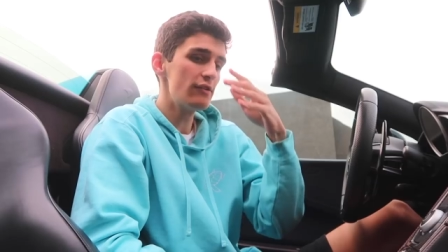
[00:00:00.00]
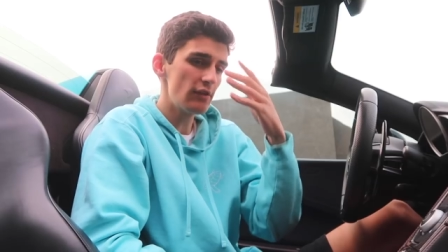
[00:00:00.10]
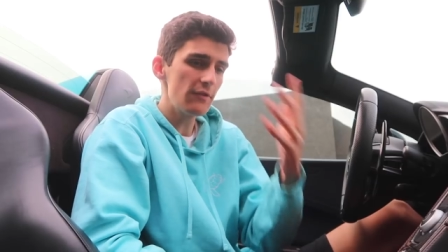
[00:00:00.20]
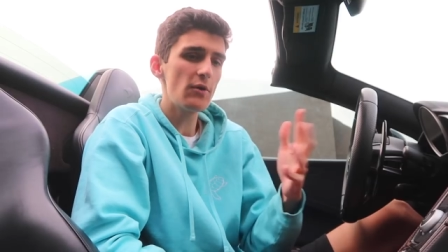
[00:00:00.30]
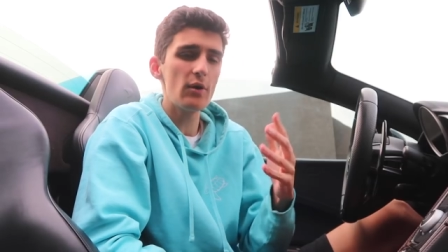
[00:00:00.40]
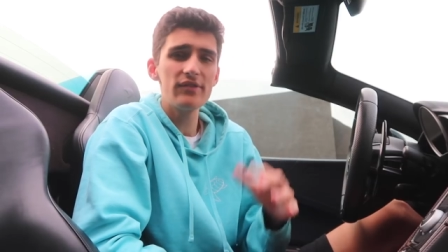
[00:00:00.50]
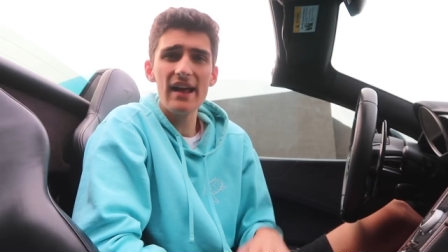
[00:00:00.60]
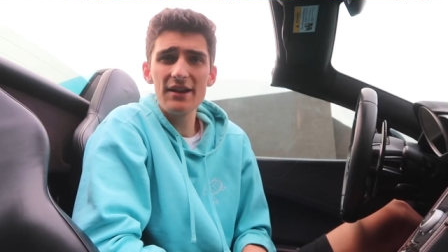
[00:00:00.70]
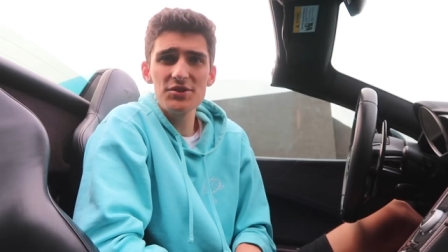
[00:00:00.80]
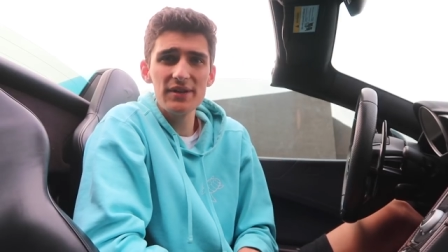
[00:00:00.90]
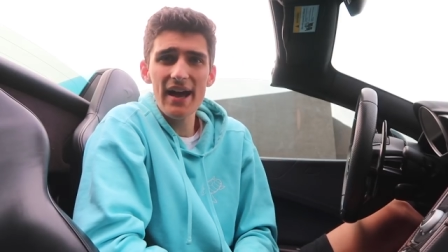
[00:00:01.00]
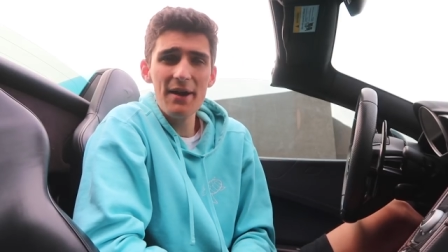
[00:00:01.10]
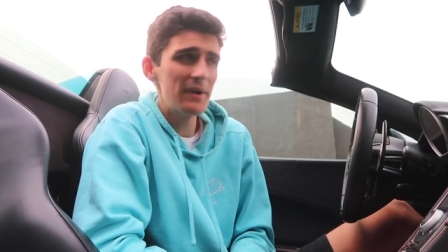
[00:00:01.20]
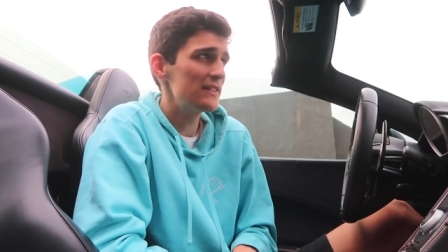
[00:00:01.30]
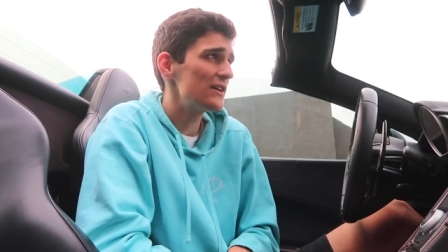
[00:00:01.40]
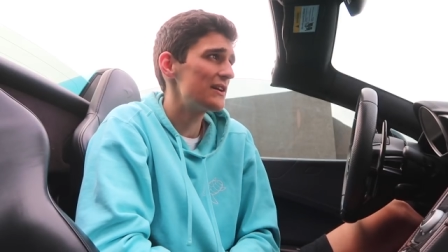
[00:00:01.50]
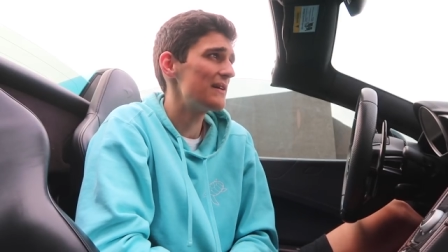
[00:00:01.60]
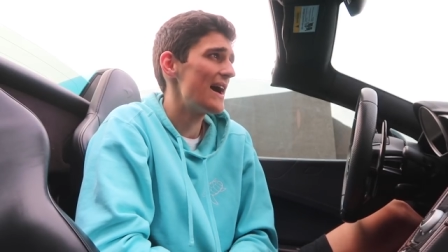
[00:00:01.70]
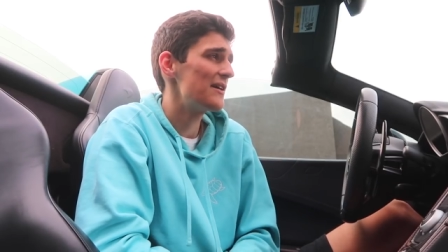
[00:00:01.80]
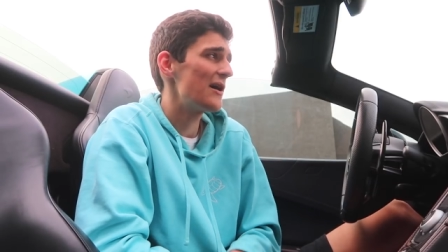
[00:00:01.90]
So of course, naturally, I went looking
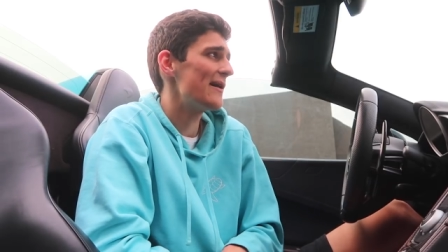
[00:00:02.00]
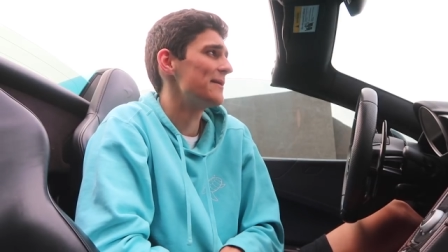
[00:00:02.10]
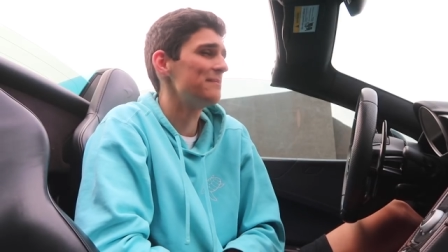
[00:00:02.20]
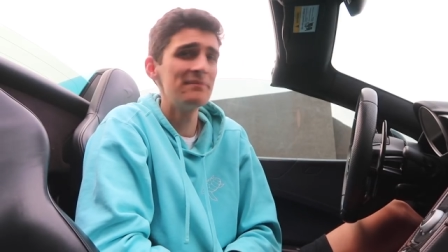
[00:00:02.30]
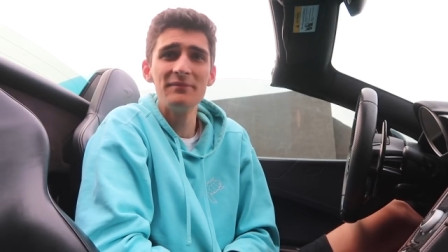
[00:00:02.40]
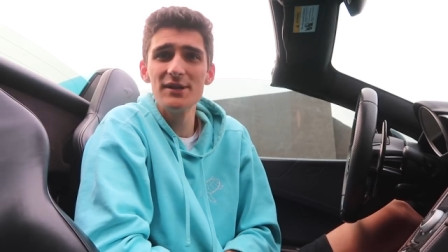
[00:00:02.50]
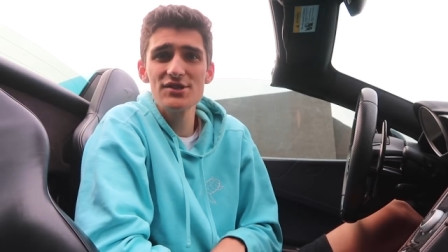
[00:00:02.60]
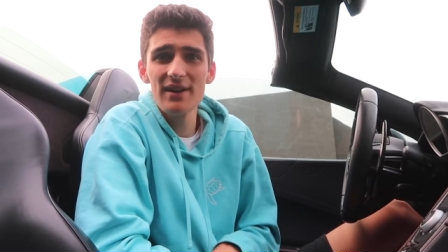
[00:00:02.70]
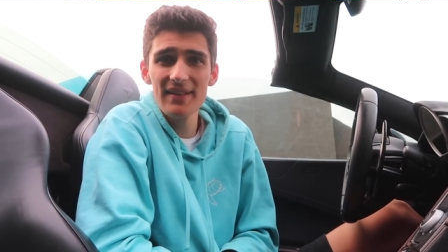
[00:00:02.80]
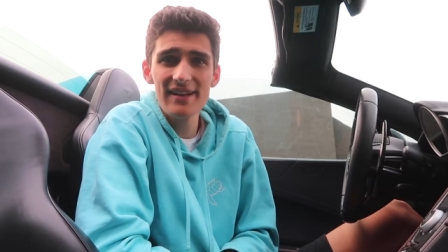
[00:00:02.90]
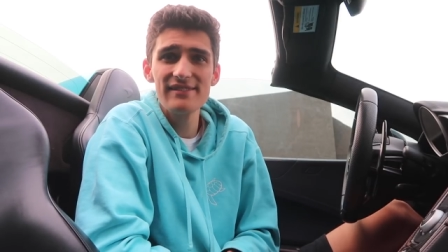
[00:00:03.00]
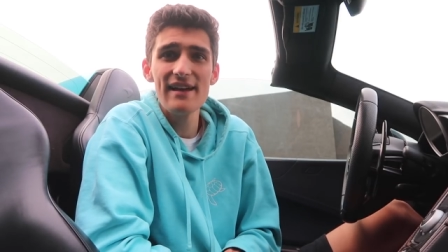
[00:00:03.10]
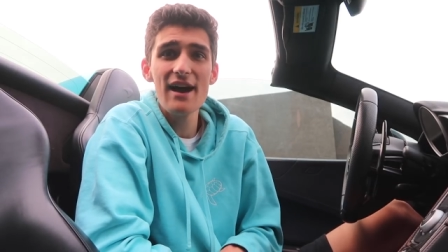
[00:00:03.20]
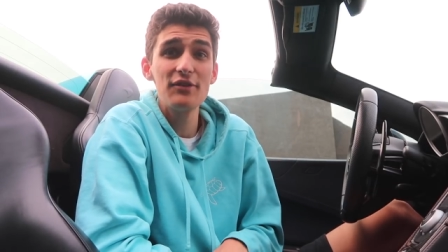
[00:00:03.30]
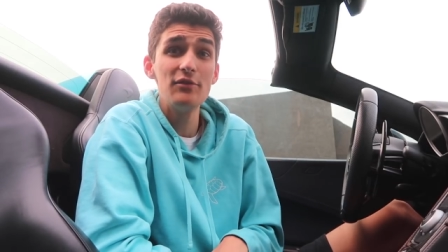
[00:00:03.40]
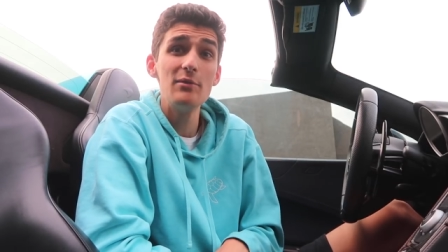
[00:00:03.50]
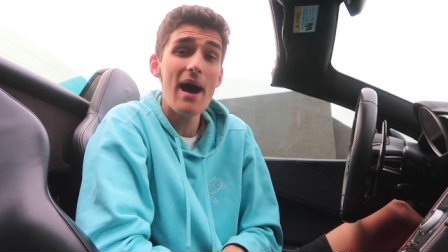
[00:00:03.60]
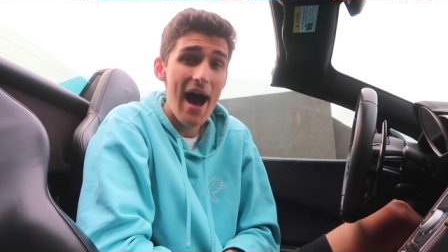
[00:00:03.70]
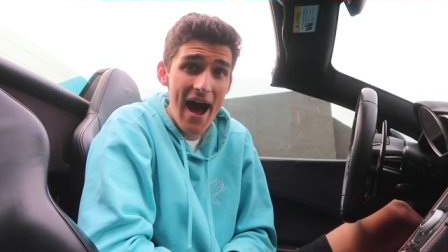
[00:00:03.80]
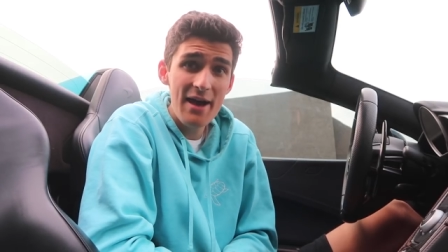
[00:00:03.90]
around going, hmm, which airline stock do
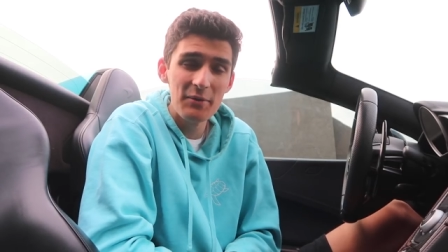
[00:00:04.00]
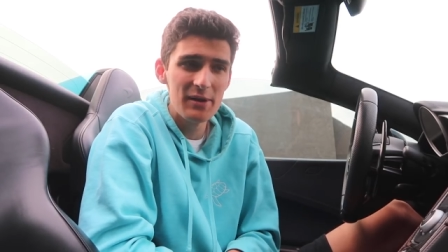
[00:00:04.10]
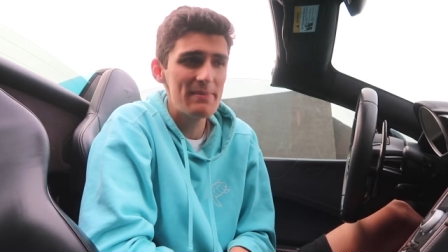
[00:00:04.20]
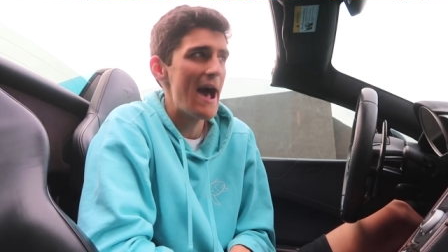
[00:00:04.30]
I wanna